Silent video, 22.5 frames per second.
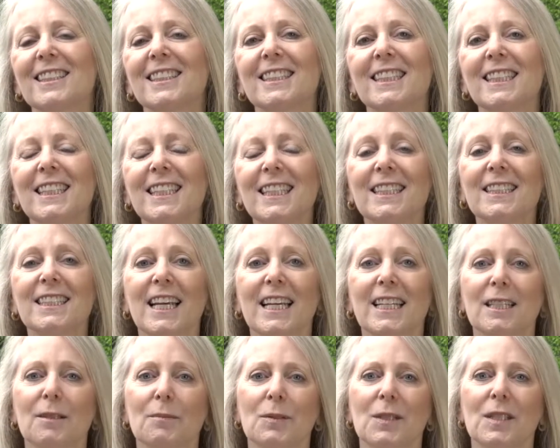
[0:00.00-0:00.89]
Jeannie
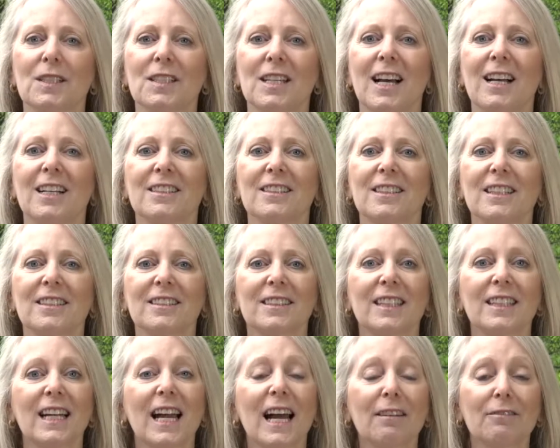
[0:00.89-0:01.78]
Jacobson tells us
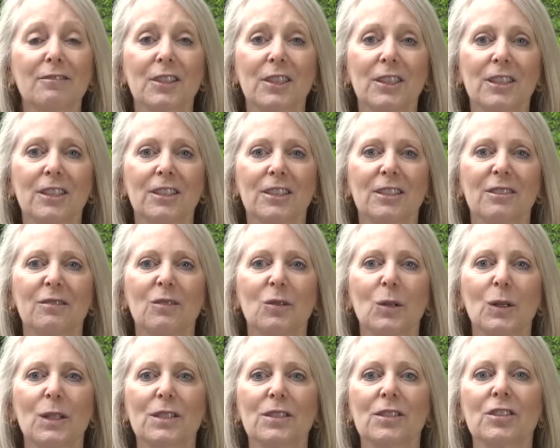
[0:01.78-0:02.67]
that after her
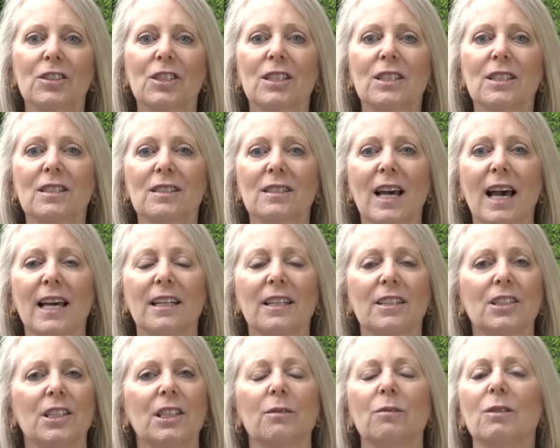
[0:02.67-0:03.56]
divorce, she
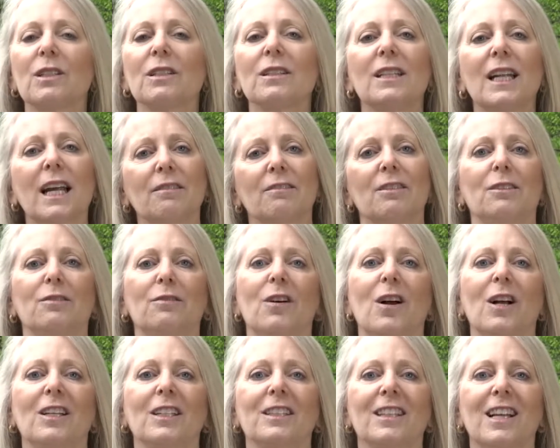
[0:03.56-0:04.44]
decided she would never
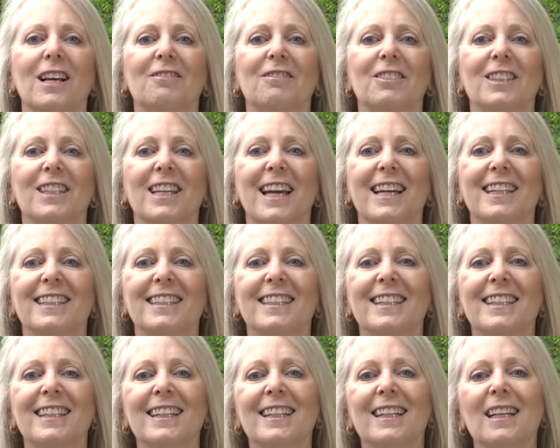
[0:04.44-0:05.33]
fall in love again.
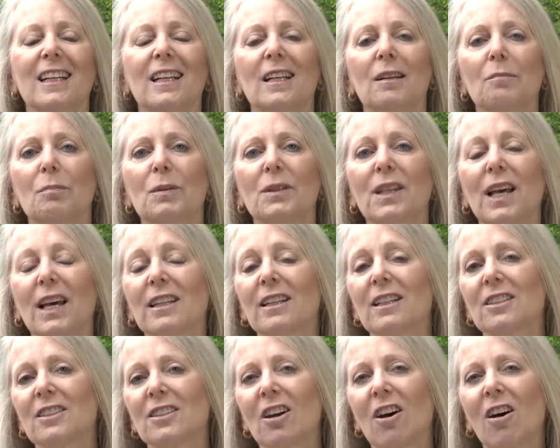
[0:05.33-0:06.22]
But then
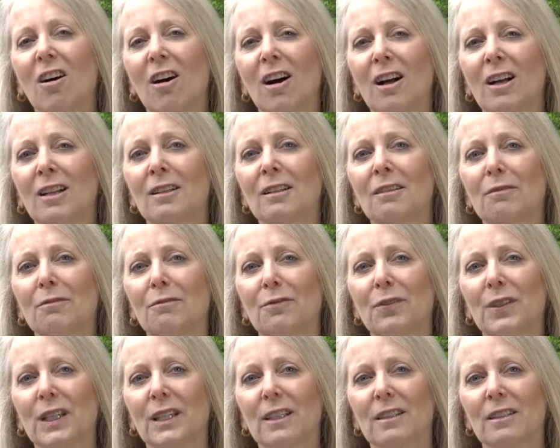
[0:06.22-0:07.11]
a tall,
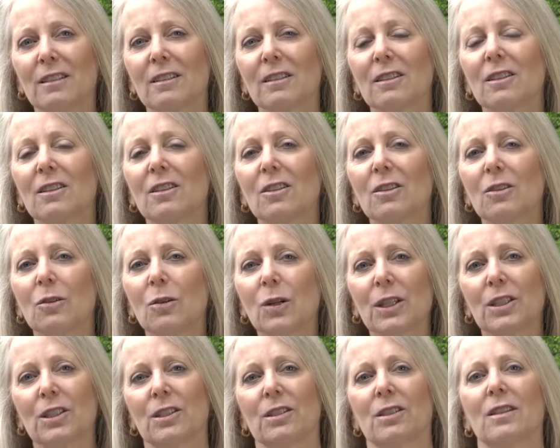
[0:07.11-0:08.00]
fit,
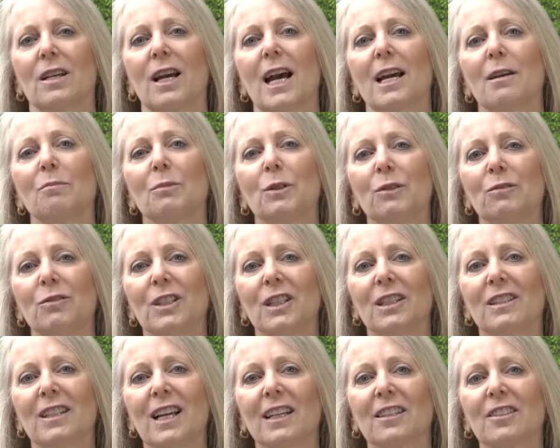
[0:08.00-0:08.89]
gorgeous guy moved
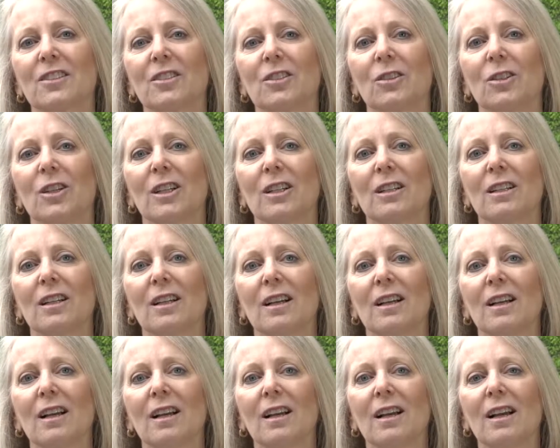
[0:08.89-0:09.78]
in next door,
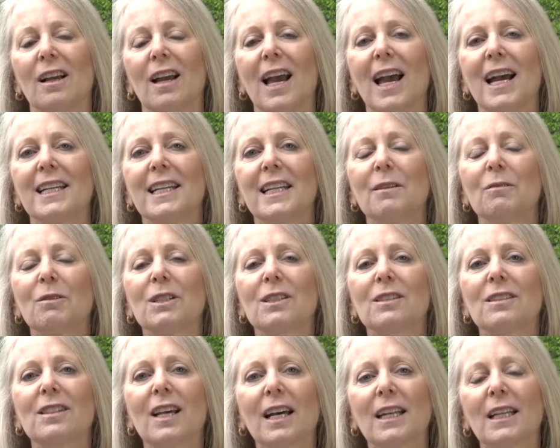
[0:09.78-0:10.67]
and he was
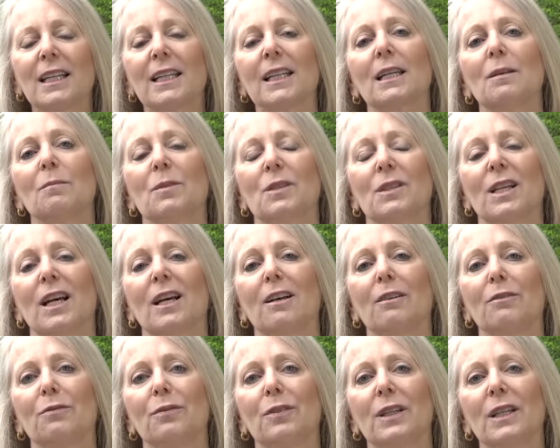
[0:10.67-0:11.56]
sunning
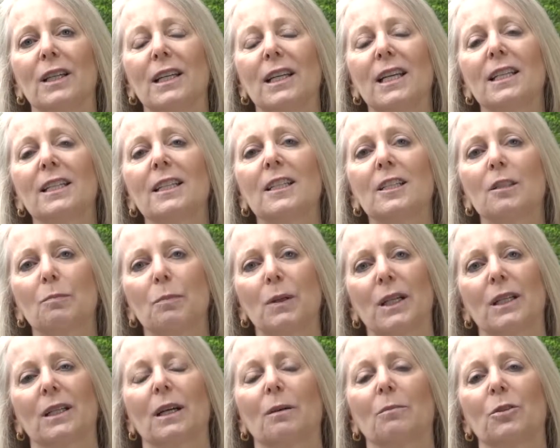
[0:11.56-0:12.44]
himself in his
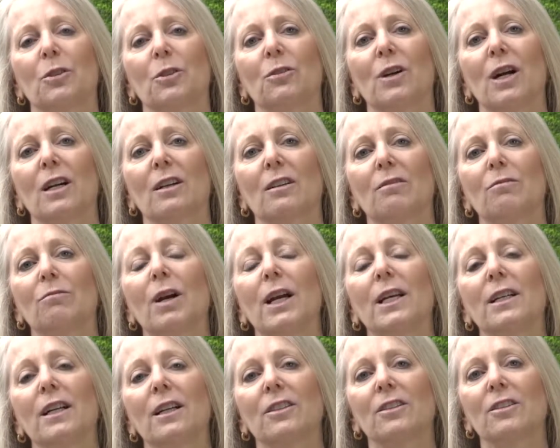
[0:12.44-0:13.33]
pickup truck
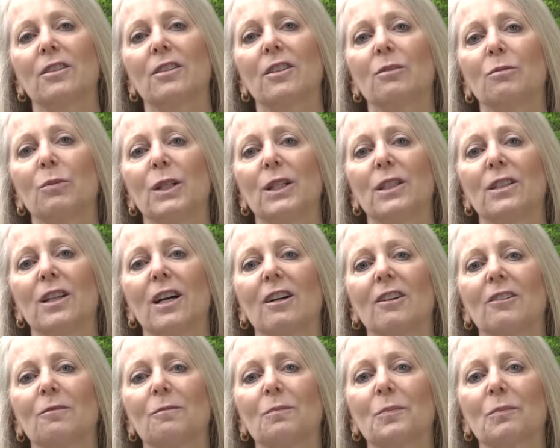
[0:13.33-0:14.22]
right under her
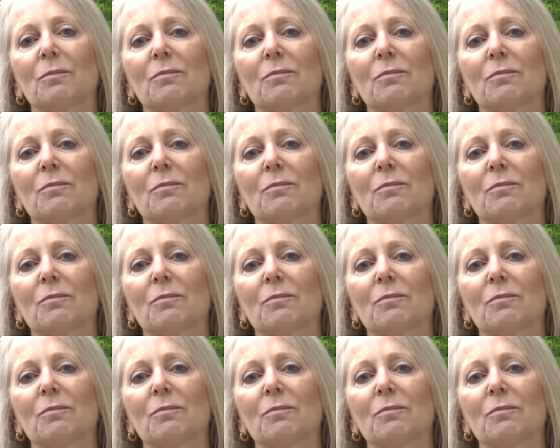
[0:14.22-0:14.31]
window.